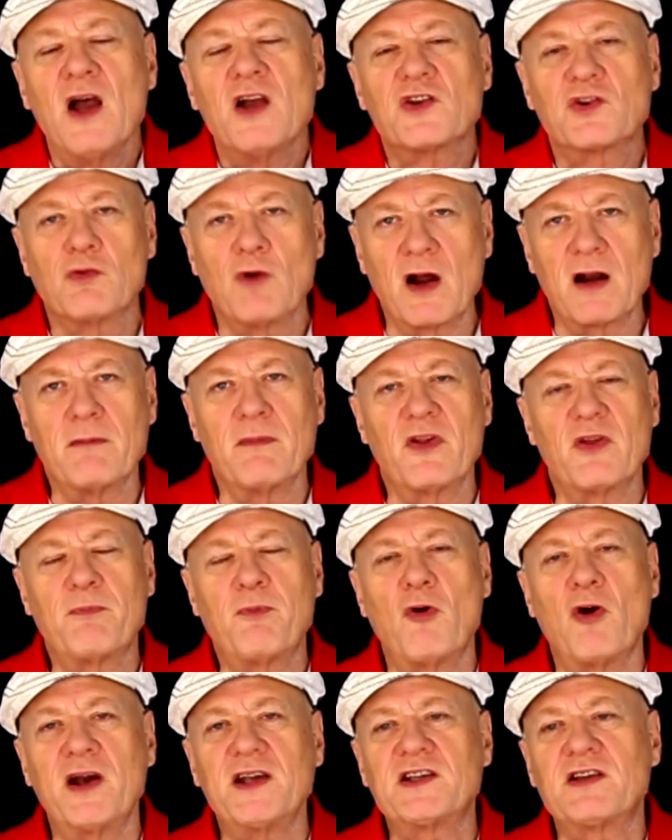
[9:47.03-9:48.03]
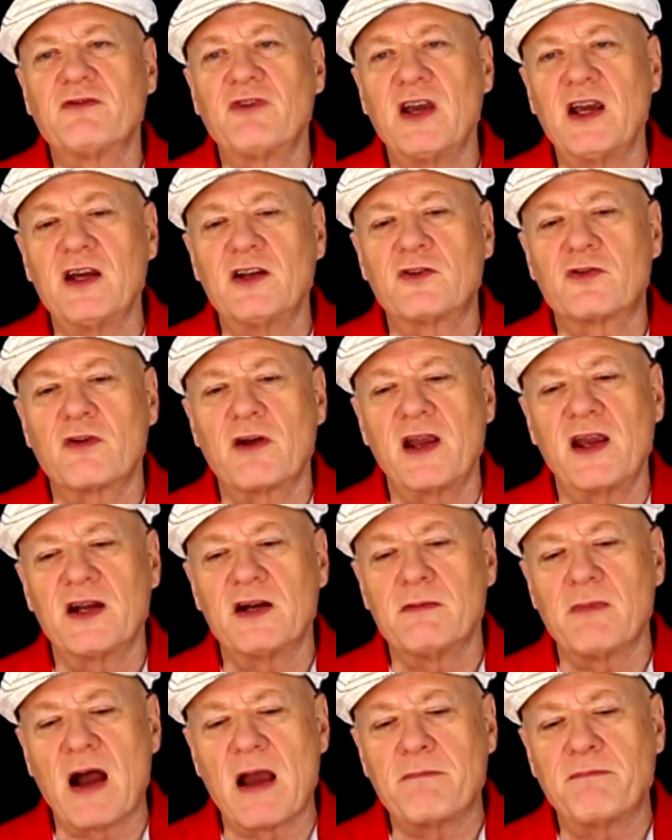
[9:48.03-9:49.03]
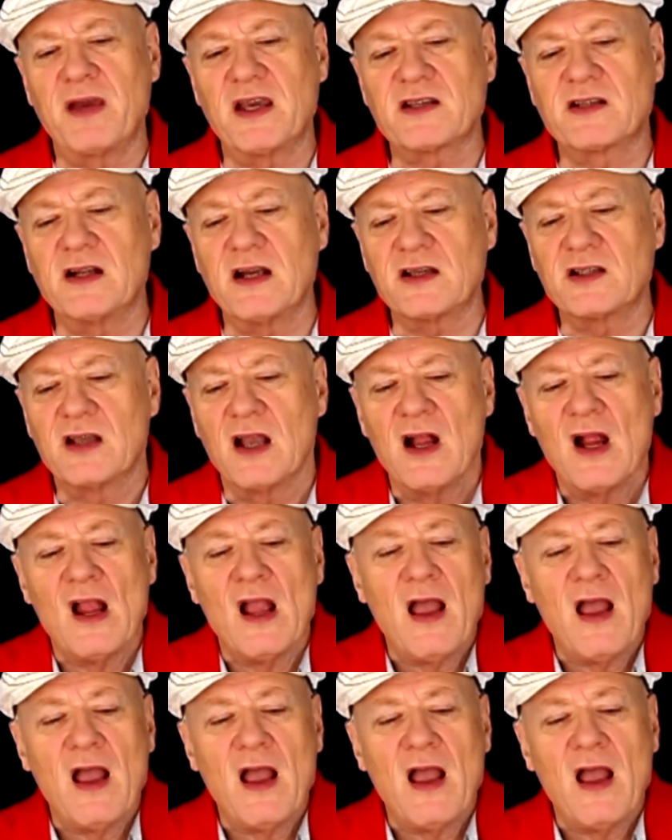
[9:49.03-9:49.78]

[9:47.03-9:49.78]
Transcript: It's one of the points of entry into my business.